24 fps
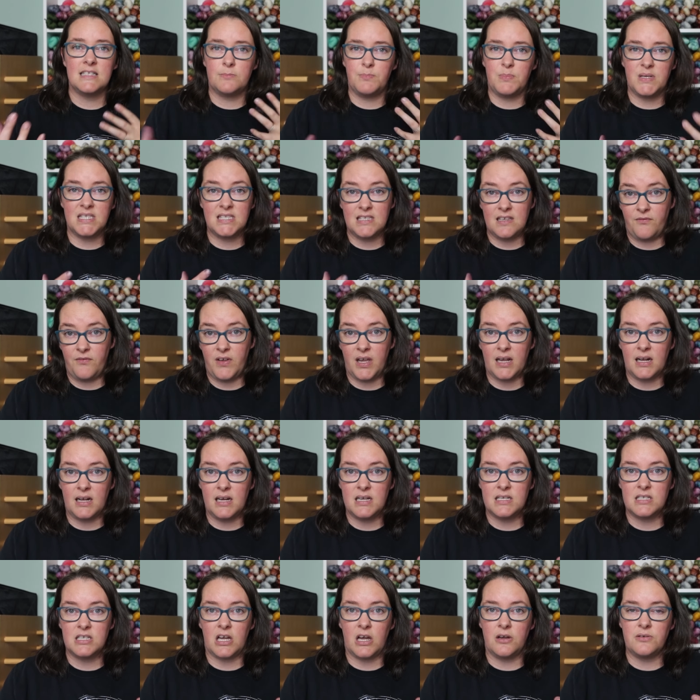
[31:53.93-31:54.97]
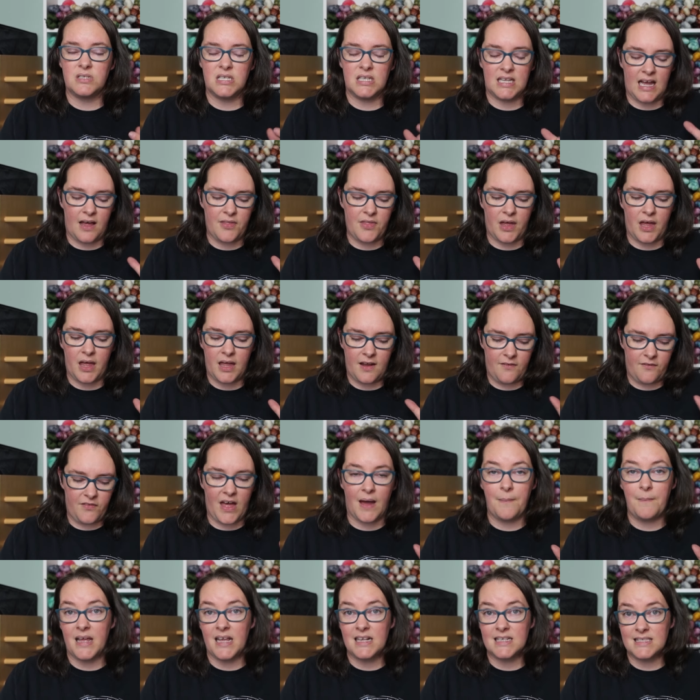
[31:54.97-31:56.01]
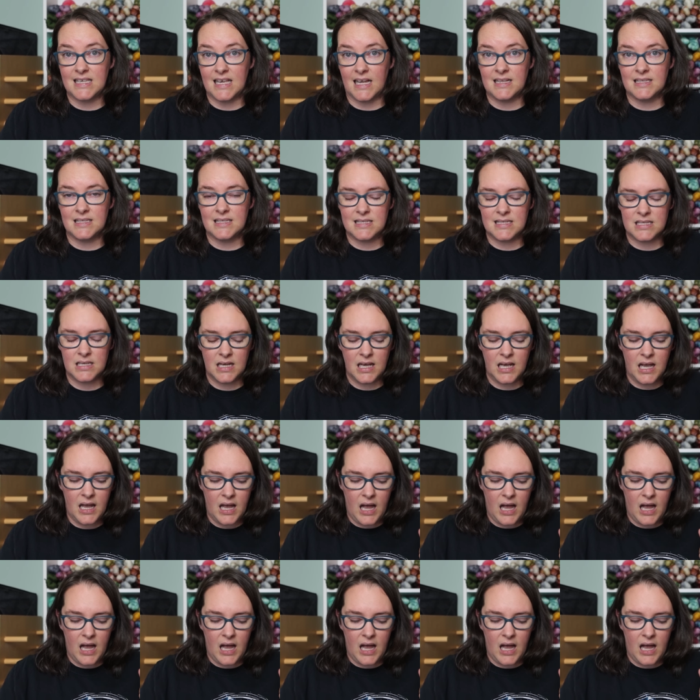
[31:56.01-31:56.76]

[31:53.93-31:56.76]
specifically to go together, if that makes sense.